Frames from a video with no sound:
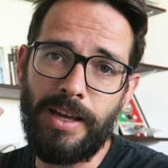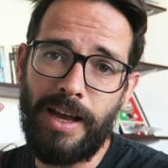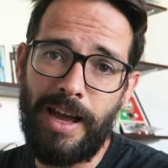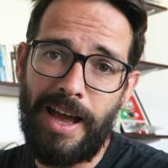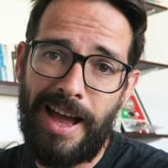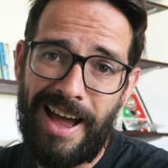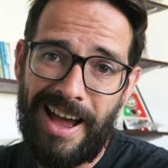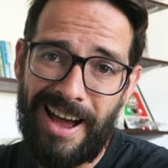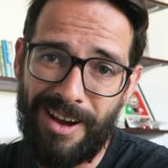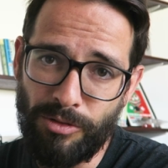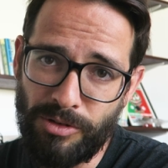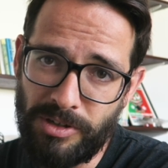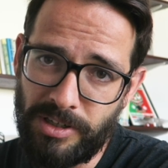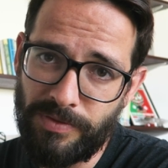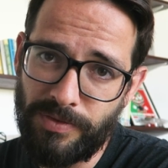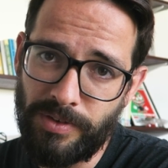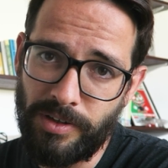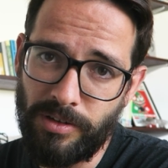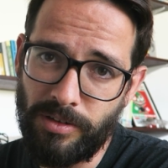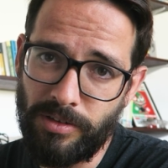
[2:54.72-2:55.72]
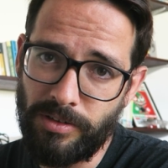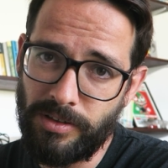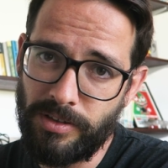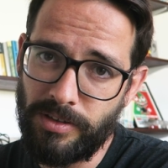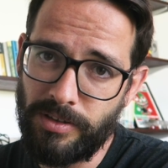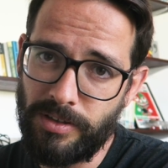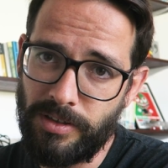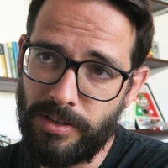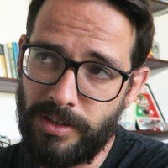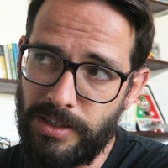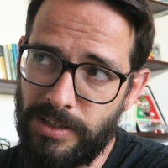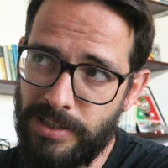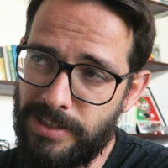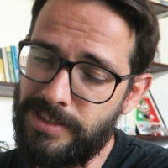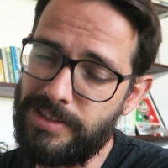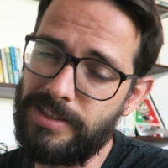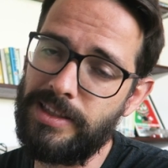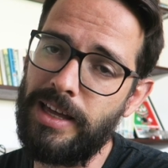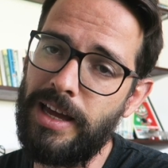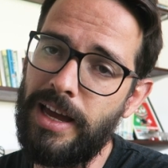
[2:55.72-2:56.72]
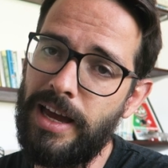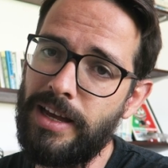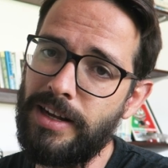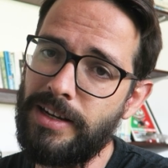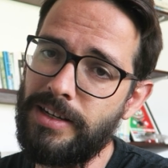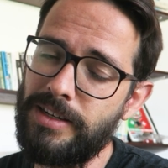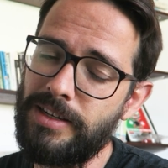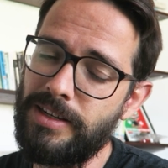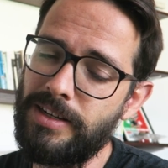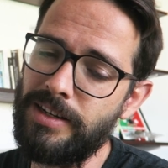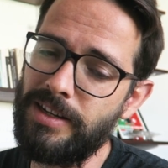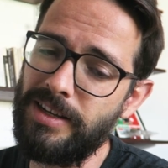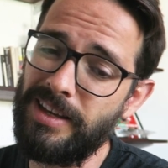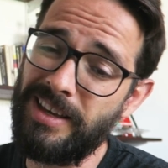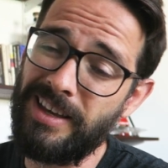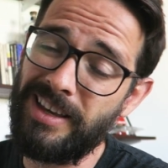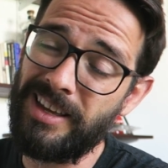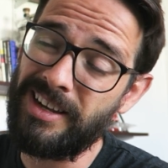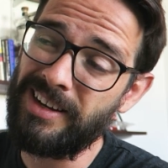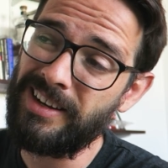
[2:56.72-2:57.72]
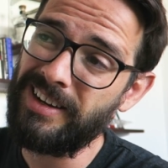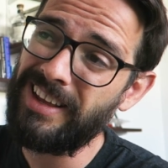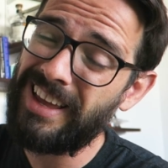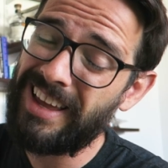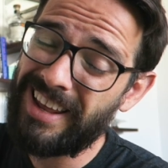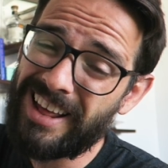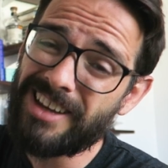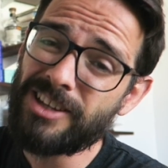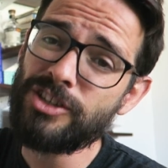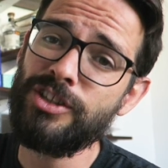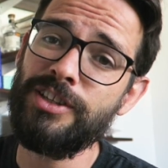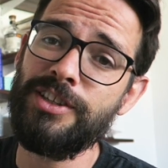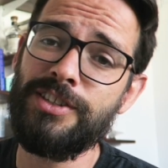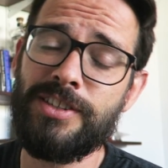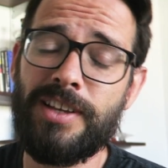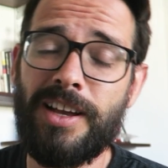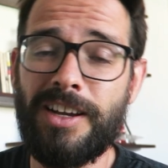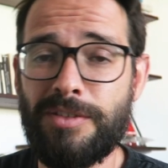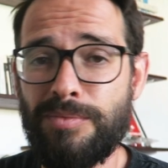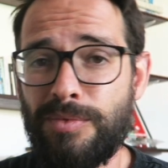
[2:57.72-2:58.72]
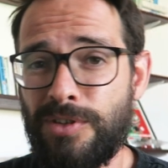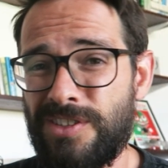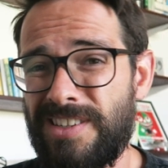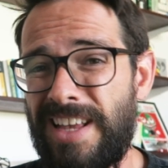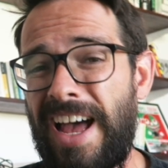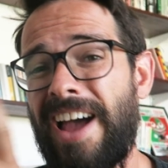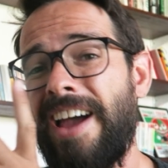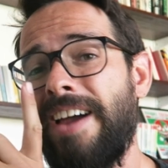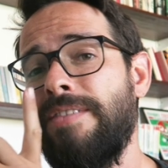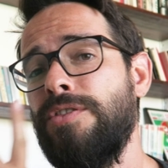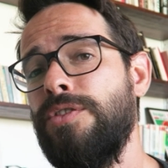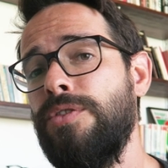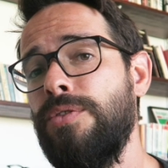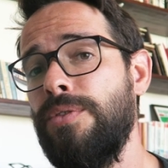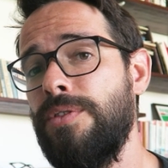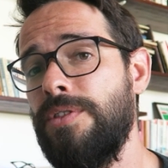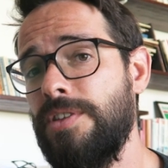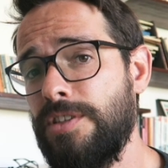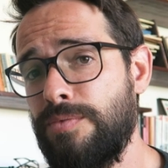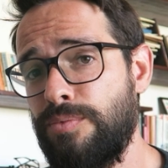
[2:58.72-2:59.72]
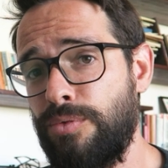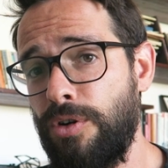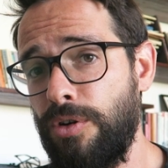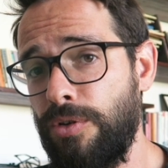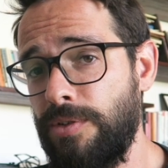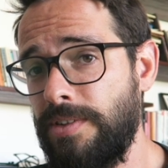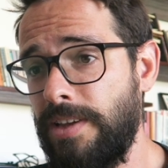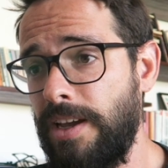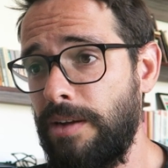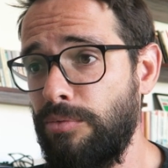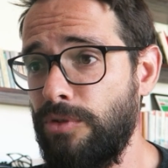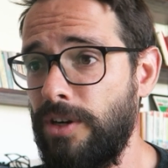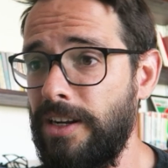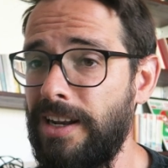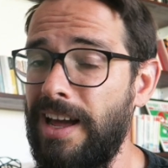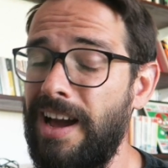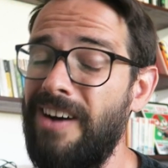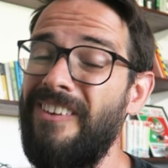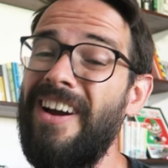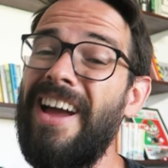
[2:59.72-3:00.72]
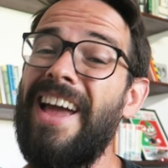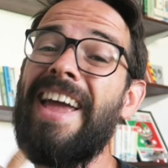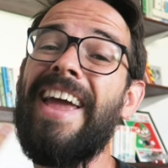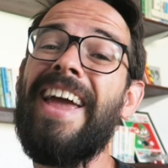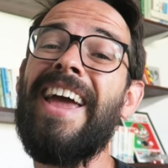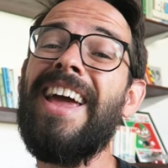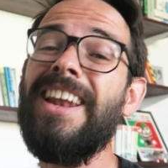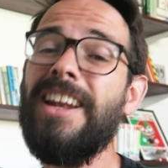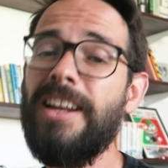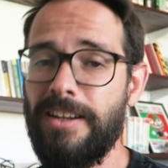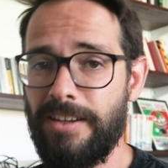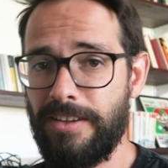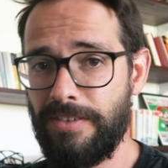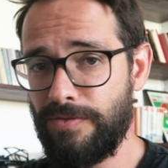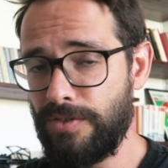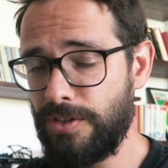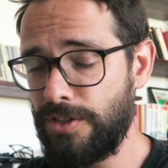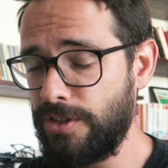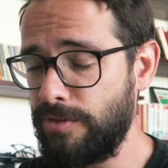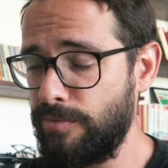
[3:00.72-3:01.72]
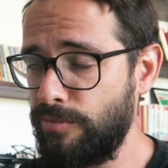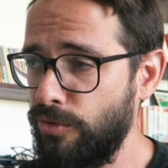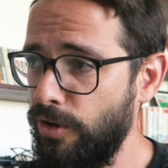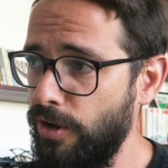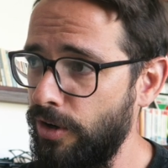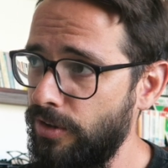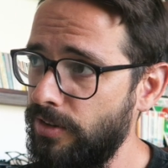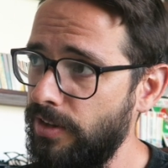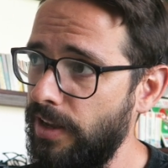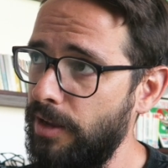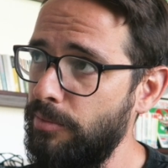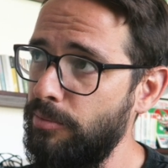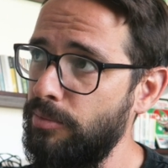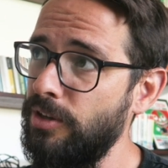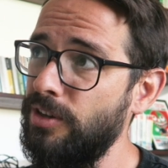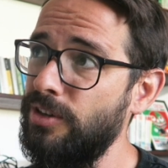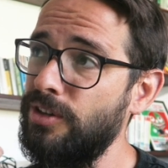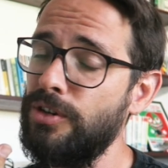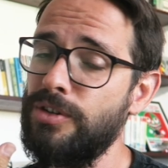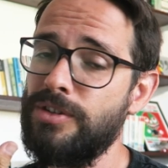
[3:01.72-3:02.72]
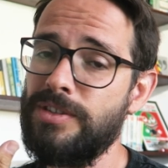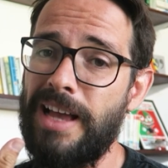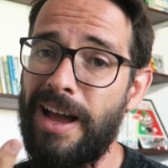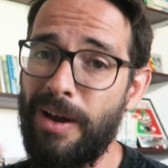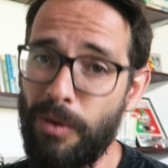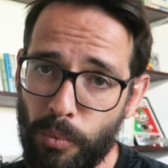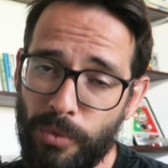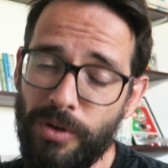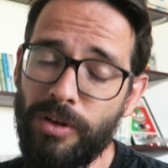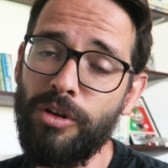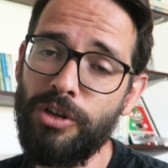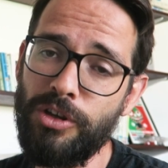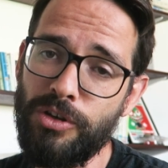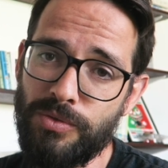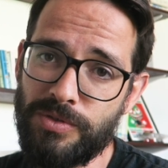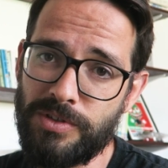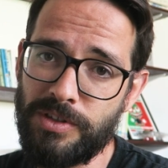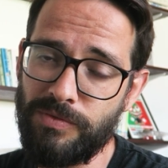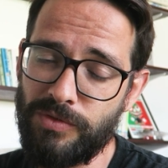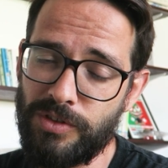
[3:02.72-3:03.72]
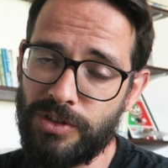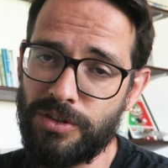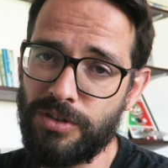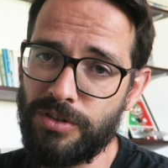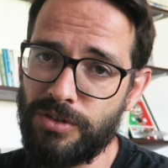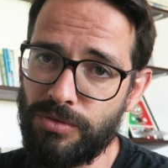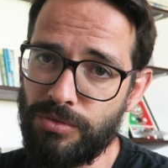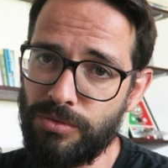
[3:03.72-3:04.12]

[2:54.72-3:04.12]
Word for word: How difficult is that? And it actually sucks because I have to do this prototype right now and an InVision prototype, because I will use InVision